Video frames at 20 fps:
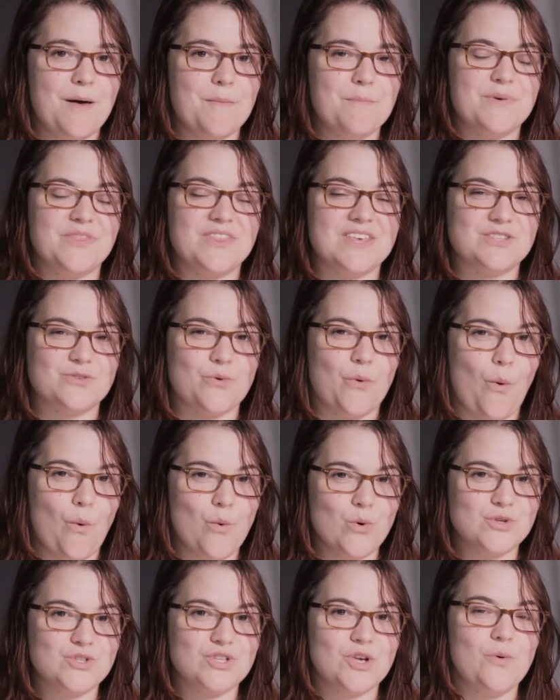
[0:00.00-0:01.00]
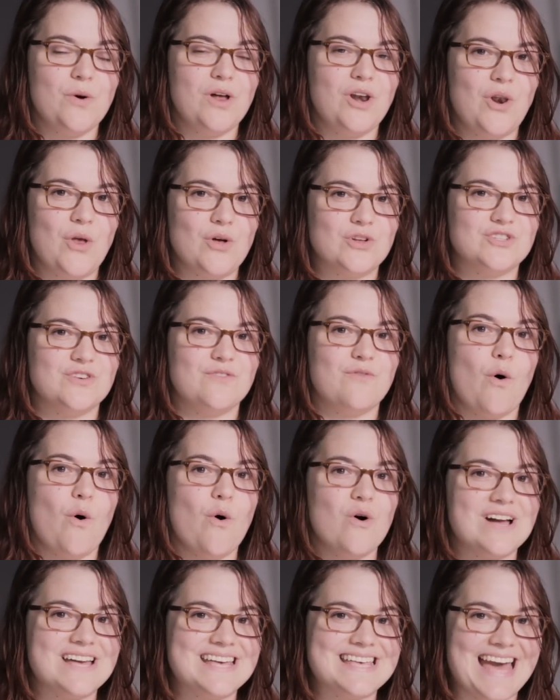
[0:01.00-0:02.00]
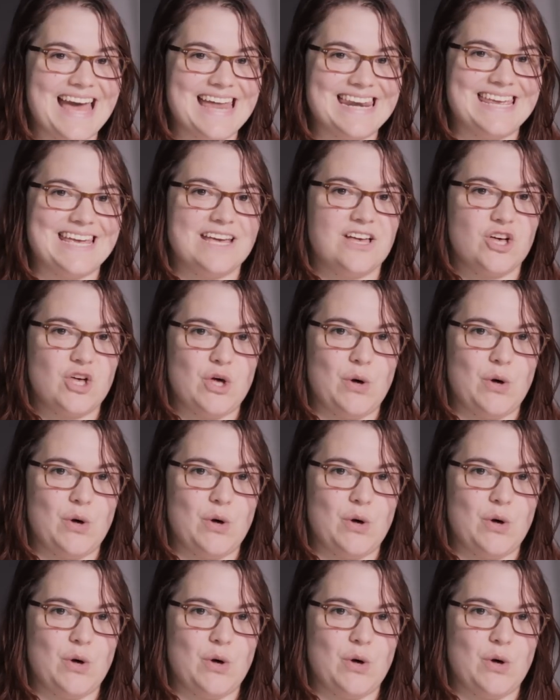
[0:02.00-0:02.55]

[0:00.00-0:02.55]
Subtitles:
but there's also a lot of organic